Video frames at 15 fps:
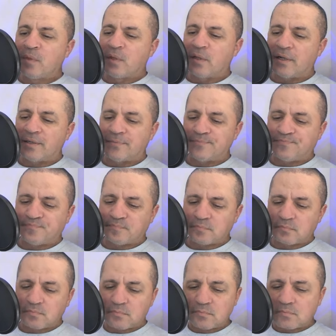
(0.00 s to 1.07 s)
Um,
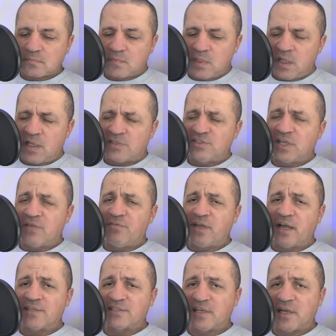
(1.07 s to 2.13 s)
to give you
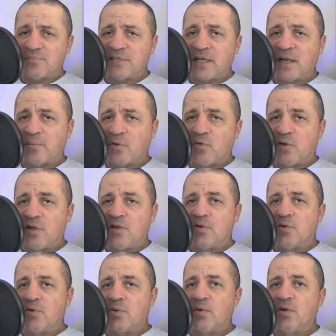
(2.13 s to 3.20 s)
guys an update, I'm going
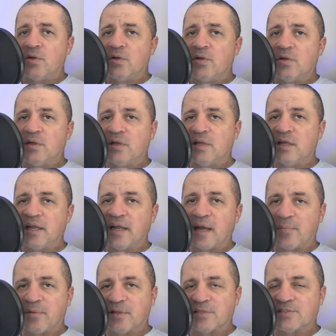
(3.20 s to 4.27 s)
to
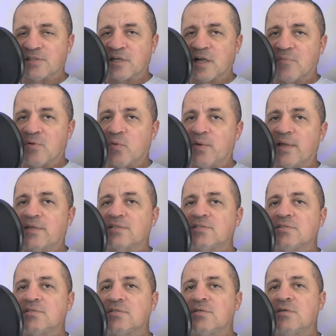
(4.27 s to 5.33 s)
Indianapolis in a couple
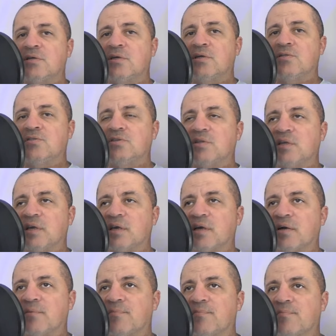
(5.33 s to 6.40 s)
weeks to the
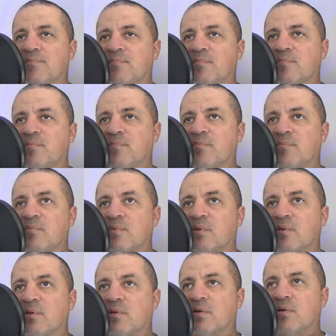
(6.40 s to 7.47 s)
um,
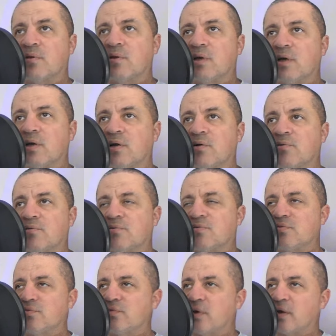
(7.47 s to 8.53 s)
uh,
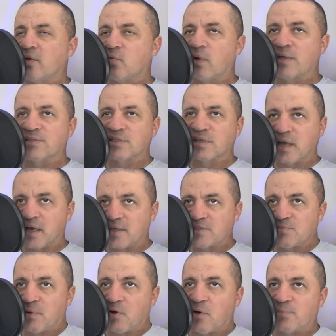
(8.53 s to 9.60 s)
fucking wrestling
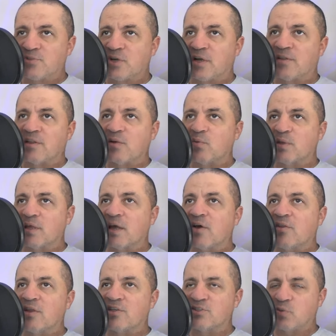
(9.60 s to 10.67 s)
expo. I'm trying to think what the
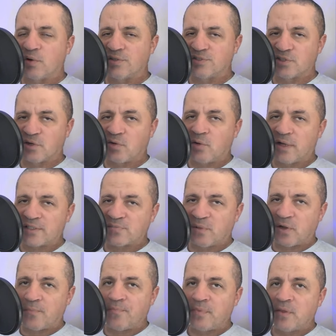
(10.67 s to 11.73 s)
hell that Squared Circle
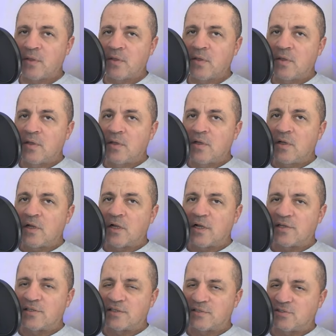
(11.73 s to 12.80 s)
Expo.
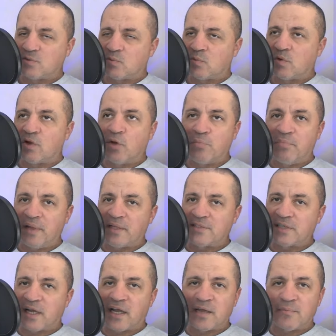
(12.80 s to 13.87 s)
Uh, it's a real big
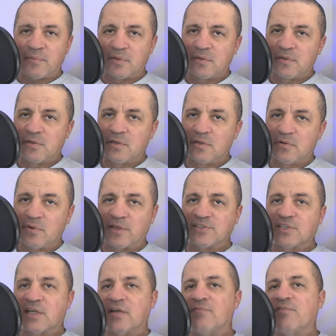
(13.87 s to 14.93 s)
time
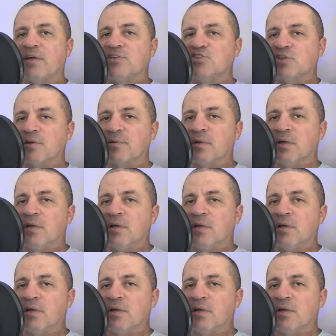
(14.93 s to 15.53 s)
wrestling convention.